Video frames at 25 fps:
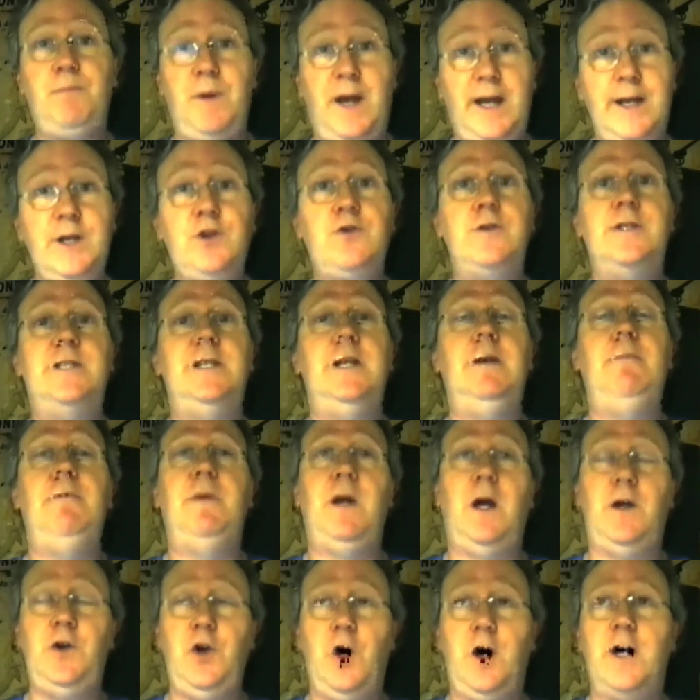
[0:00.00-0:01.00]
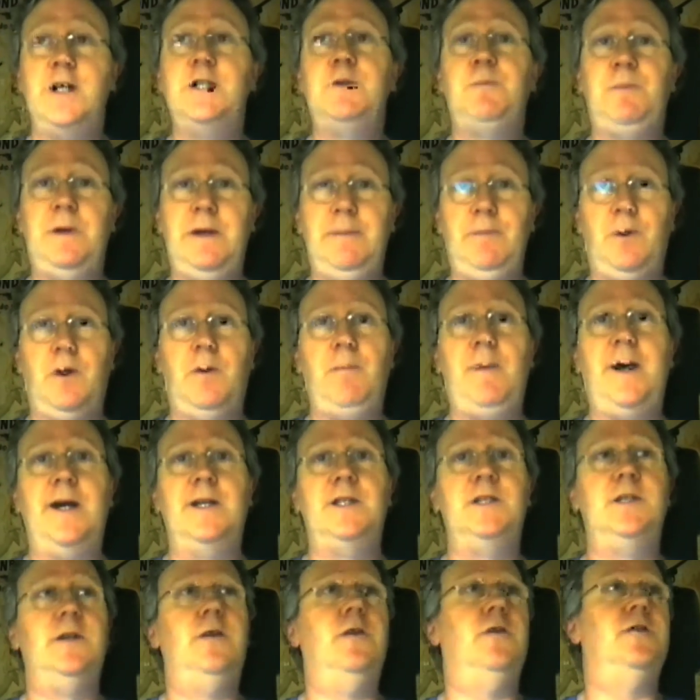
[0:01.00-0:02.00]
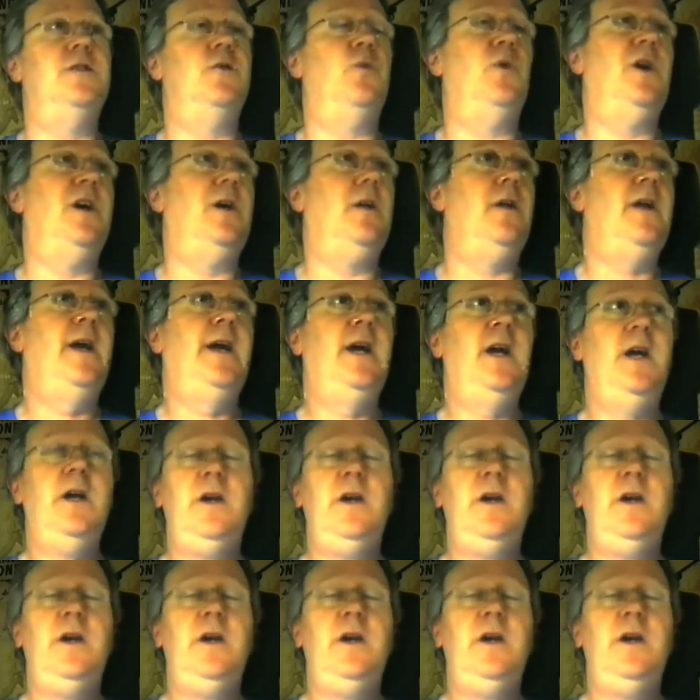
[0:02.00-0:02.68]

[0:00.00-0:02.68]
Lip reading: interesting and nice people amongst it as well.